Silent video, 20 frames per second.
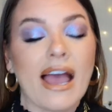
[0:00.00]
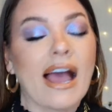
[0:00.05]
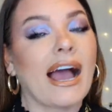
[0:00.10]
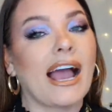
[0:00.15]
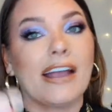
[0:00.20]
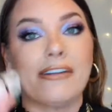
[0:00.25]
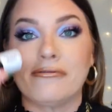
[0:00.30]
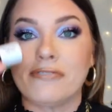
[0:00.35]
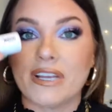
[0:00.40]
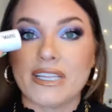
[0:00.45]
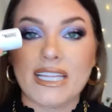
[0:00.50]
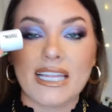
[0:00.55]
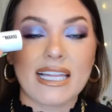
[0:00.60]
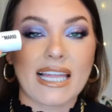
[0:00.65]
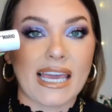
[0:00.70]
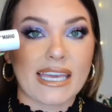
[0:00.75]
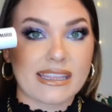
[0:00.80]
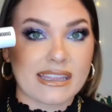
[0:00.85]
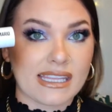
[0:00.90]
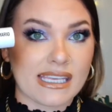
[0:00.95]
I really
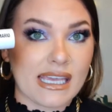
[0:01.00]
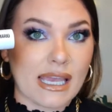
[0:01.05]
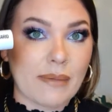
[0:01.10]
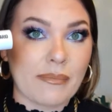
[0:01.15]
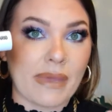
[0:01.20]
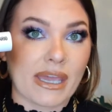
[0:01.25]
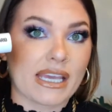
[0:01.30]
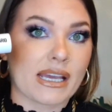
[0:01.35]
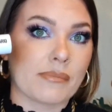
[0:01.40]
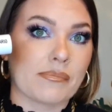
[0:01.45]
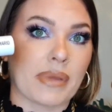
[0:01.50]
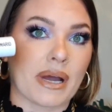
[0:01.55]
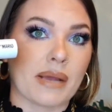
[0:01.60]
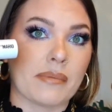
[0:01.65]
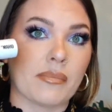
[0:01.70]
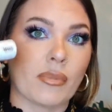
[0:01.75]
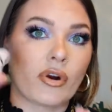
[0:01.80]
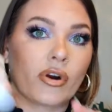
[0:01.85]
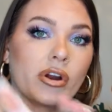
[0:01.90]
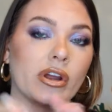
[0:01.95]
like the Makeup by
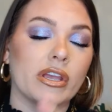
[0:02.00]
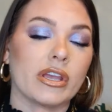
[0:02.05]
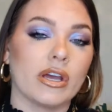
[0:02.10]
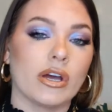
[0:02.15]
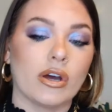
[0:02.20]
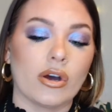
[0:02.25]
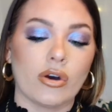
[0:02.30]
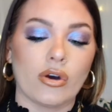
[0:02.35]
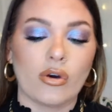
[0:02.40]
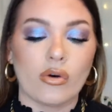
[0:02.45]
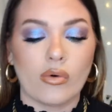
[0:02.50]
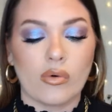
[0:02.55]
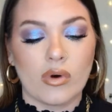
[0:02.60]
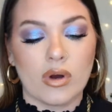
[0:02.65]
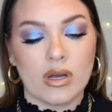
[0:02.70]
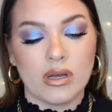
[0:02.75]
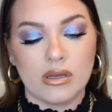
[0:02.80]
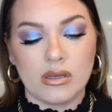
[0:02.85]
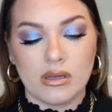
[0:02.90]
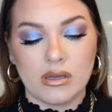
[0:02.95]

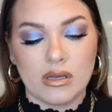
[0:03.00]
Mario